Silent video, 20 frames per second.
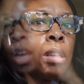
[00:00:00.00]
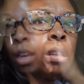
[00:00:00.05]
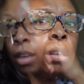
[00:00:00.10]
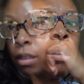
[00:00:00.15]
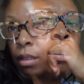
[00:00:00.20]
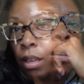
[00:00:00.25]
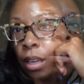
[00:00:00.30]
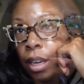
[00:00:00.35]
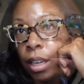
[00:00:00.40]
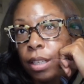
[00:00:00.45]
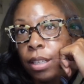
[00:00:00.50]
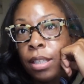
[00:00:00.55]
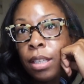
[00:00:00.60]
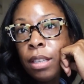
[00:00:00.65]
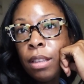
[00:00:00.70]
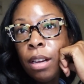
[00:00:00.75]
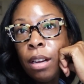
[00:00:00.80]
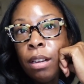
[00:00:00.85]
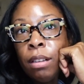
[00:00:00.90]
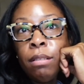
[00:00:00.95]
Okay,
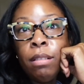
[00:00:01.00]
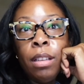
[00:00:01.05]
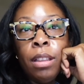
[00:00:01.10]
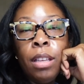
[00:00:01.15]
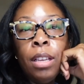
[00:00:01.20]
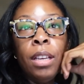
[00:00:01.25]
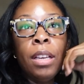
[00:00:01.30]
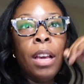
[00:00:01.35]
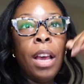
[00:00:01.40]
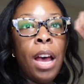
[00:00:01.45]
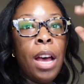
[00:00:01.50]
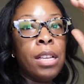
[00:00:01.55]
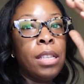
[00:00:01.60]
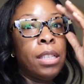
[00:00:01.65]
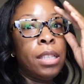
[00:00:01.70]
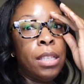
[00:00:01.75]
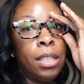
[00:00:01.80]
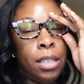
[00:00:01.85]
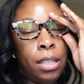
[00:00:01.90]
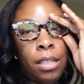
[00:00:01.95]
so the only thing
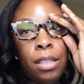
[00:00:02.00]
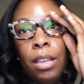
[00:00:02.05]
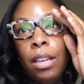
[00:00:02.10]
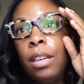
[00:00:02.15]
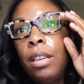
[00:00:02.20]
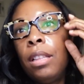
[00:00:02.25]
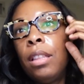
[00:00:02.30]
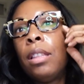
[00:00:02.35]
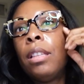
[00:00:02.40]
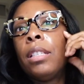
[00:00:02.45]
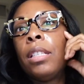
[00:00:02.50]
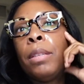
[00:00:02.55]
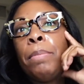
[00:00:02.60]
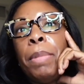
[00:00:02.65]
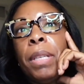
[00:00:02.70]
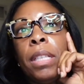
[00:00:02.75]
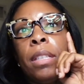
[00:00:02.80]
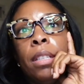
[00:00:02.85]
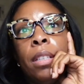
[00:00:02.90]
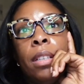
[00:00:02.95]
constant in this
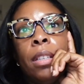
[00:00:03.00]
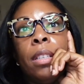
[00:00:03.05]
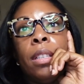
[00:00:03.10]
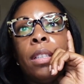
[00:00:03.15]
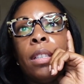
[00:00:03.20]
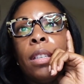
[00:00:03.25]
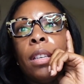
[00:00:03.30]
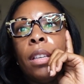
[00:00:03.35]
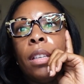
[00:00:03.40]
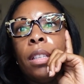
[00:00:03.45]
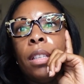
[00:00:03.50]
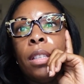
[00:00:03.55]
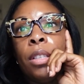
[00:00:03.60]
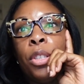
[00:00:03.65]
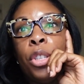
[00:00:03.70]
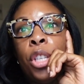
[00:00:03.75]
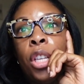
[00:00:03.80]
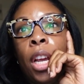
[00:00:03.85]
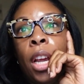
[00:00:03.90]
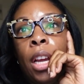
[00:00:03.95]
business is
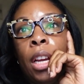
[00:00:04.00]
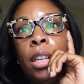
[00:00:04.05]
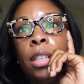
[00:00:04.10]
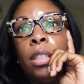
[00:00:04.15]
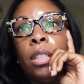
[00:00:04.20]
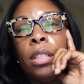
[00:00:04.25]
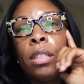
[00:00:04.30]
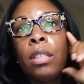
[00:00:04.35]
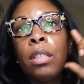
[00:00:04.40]
change.